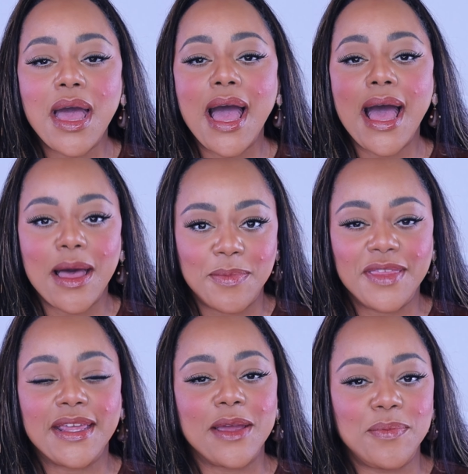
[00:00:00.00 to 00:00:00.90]
happy
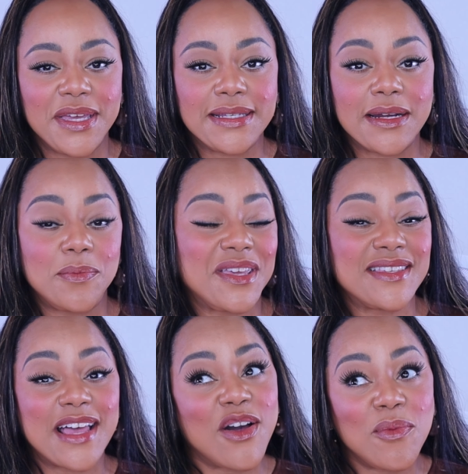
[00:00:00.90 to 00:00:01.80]
that I picked it up
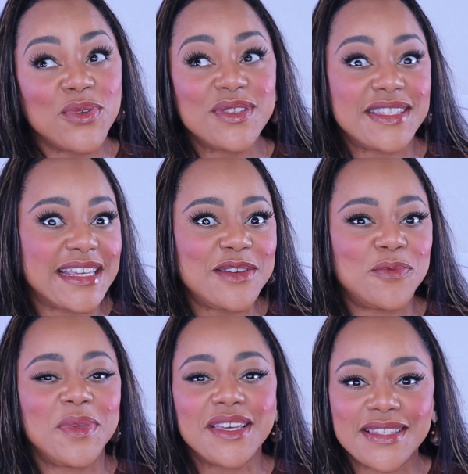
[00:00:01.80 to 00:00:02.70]
because I almost
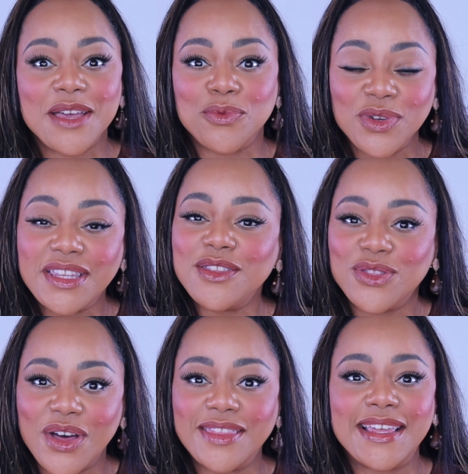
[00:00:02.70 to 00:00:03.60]
didn't, because I really
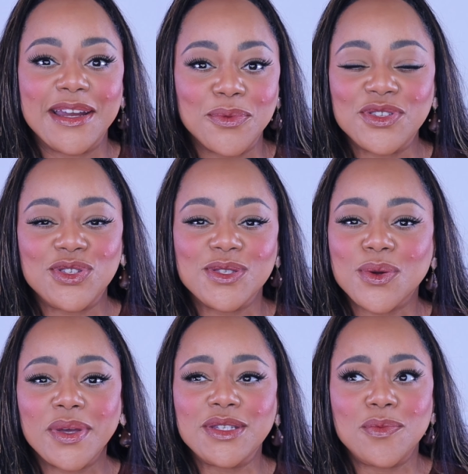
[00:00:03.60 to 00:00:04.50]
thought that it was just
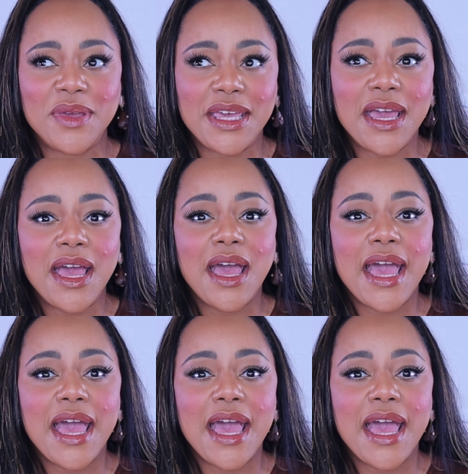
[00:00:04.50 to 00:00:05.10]
going to be